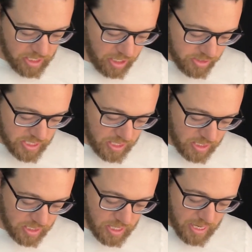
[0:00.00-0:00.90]

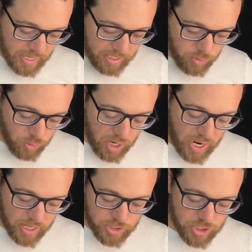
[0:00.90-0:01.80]
caretaking, and/or
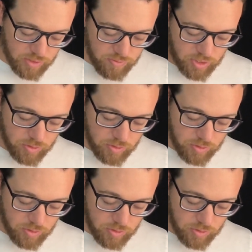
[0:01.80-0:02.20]
high-achieving